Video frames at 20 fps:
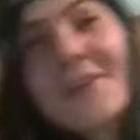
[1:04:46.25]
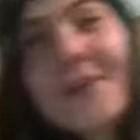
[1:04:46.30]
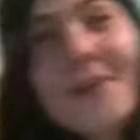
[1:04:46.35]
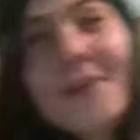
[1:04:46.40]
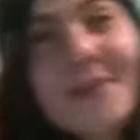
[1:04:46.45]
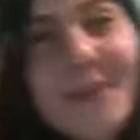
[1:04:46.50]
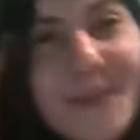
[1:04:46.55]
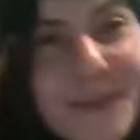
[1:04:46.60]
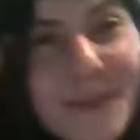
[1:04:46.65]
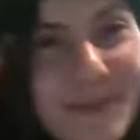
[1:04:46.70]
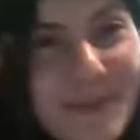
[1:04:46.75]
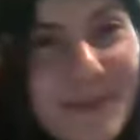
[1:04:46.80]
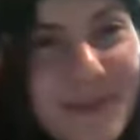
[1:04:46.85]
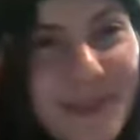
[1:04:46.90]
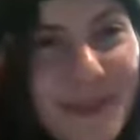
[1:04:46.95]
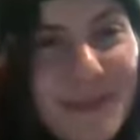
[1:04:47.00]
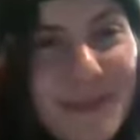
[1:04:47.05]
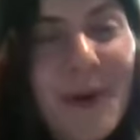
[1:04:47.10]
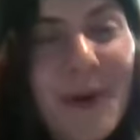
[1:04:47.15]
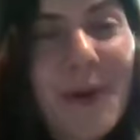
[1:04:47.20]
over
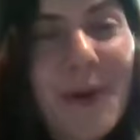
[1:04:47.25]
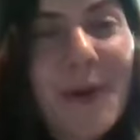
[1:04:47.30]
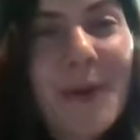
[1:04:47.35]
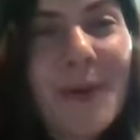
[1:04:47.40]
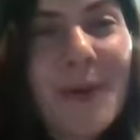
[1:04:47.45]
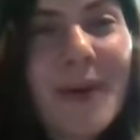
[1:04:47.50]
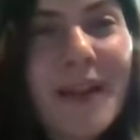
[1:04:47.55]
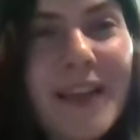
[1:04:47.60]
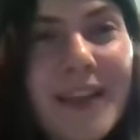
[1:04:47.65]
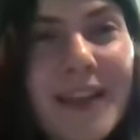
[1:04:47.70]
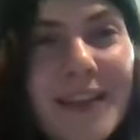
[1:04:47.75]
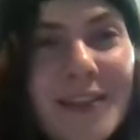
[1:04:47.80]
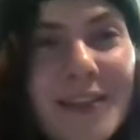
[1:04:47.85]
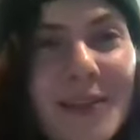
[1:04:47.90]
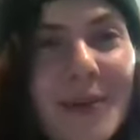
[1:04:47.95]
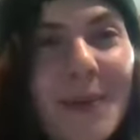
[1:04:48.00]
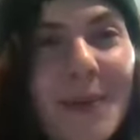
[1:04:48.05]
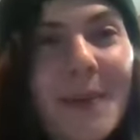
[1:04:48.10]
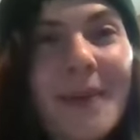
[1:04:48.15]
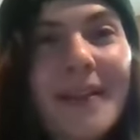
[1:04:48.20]
tomorrow.
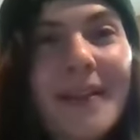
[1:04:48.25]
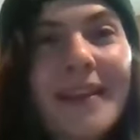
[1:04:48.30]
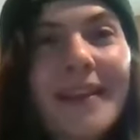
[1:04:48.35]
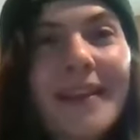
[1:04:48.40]
So